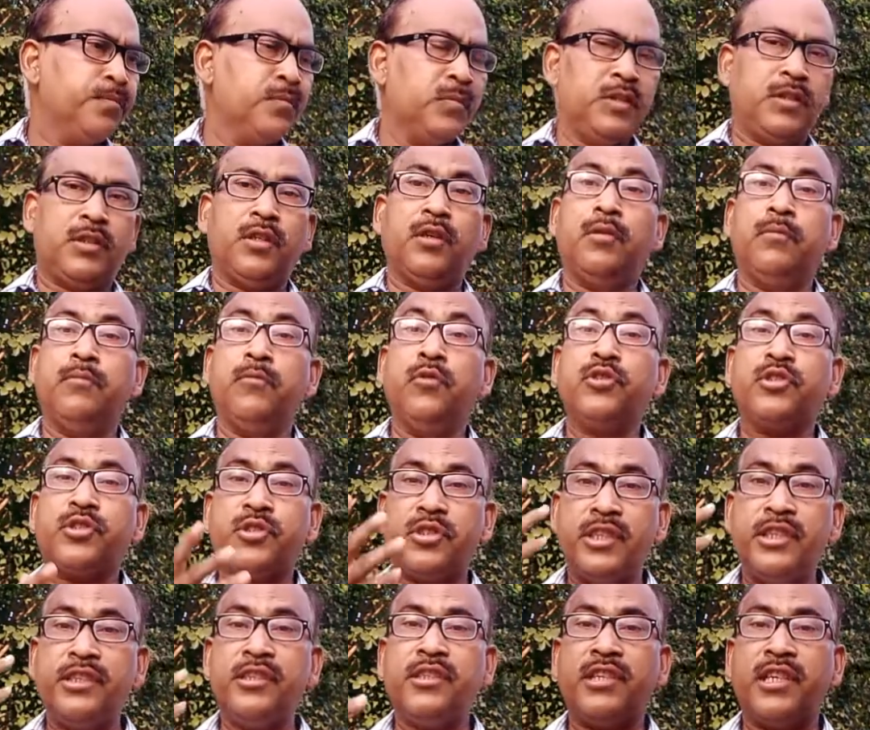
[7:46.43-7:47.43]
So most
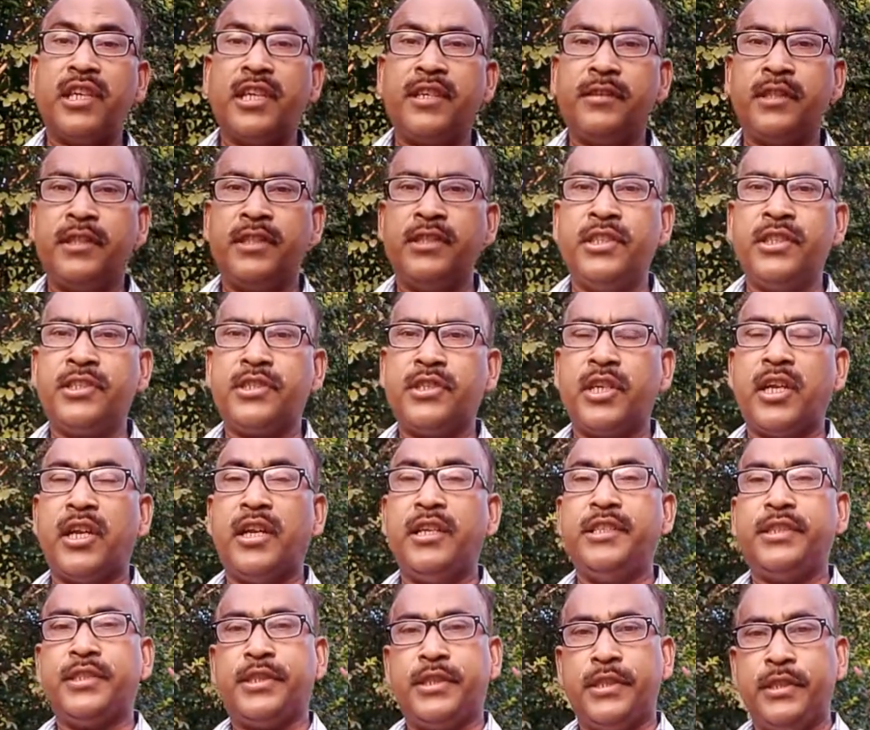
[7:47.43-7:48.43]

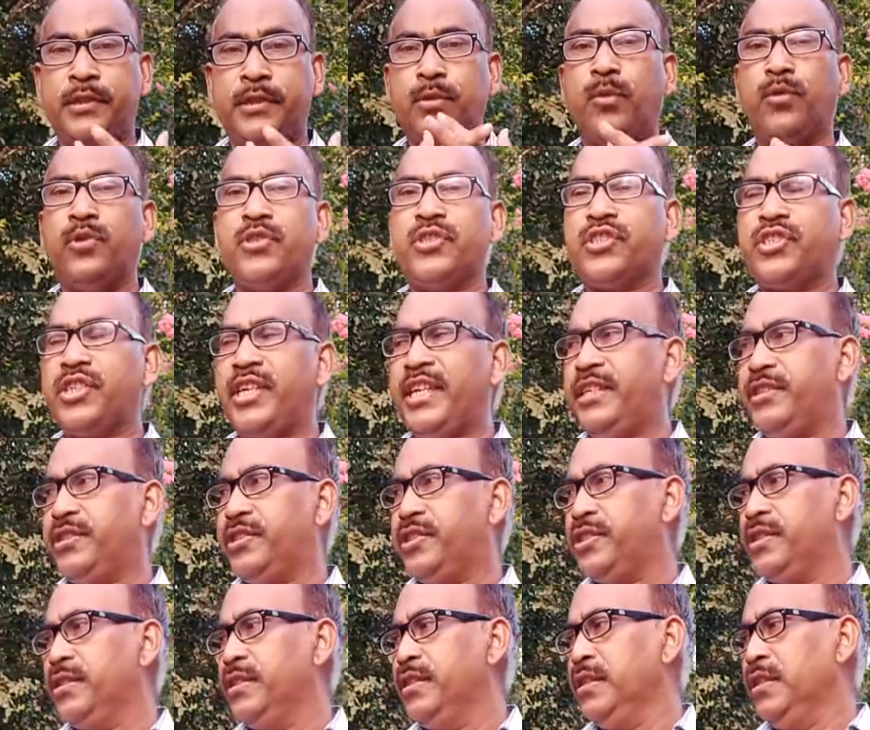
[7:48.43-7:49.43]
industrialists in those
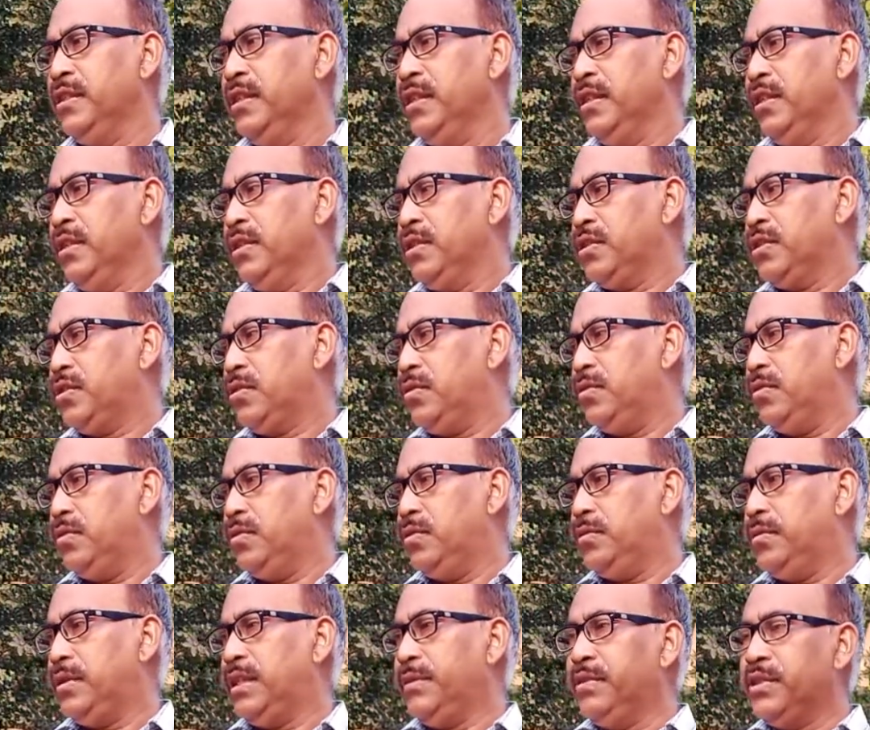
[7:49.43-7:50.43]
days.
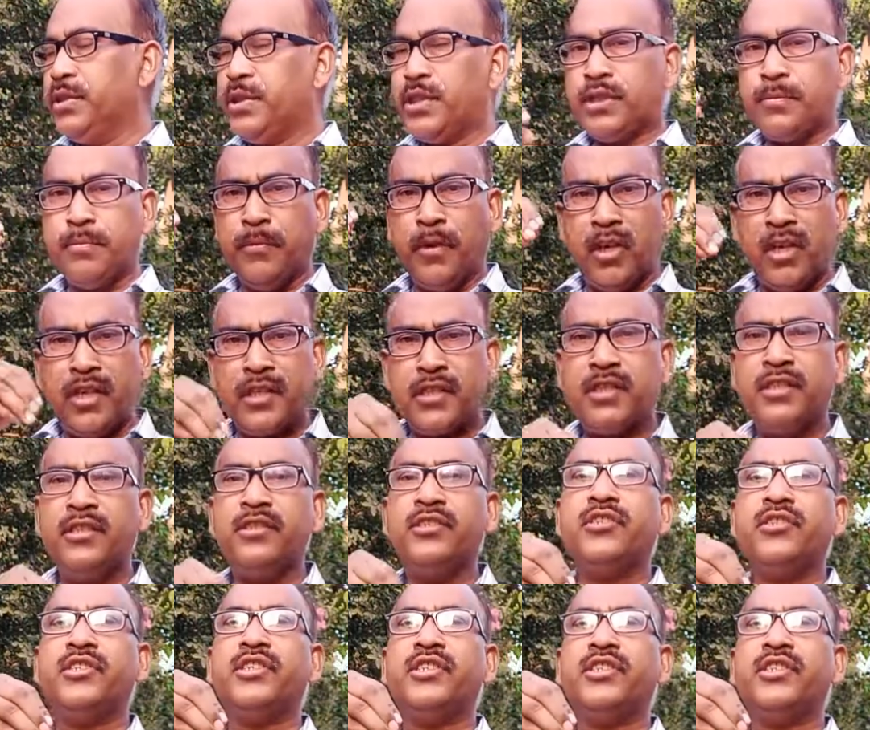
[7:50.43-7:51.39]
So even the smaller countries